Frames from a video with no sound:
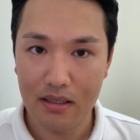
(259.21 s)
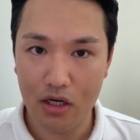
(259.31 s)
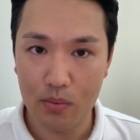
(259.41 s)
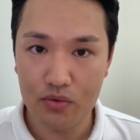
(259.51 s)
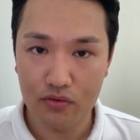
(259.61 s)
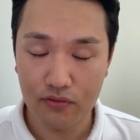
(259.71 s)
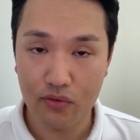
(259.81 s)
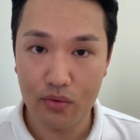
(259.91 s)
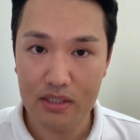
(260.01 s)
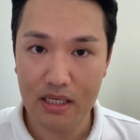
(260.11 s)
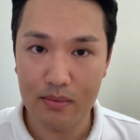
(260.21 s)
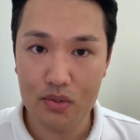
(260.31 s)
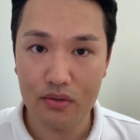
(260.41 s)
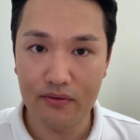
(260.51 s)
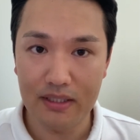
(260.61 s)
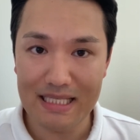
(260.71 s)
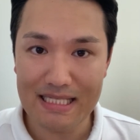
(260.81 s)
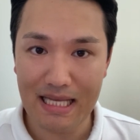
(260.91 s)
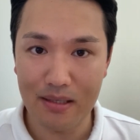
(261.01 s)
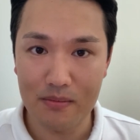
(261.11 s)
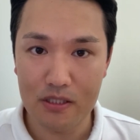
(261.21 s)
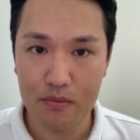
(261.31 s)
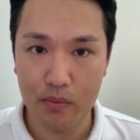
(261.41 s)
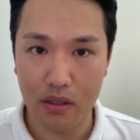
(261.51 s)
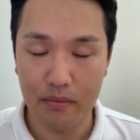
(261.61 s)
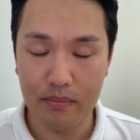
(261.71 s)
up to 4 times over the same spot.